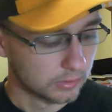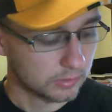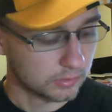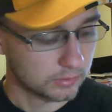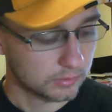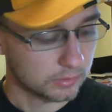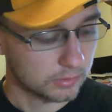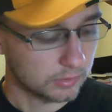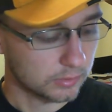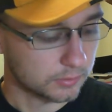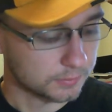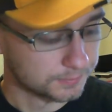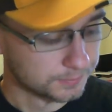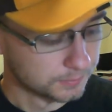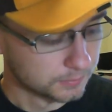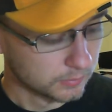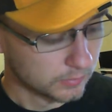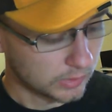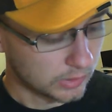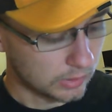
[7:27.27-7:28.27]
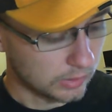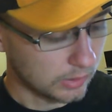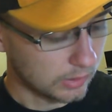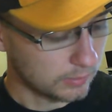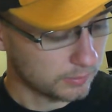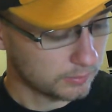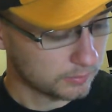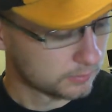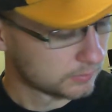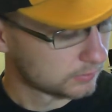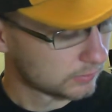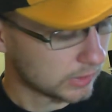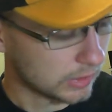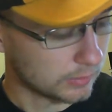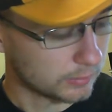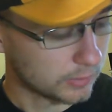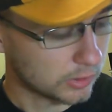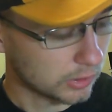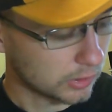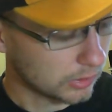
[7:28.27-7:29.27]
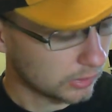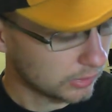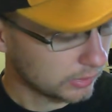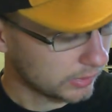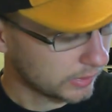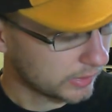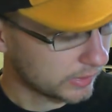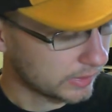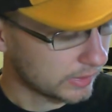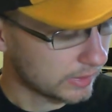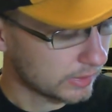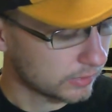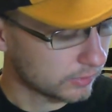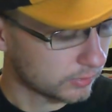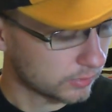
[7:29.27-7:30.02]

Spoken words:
So I'm calling it now.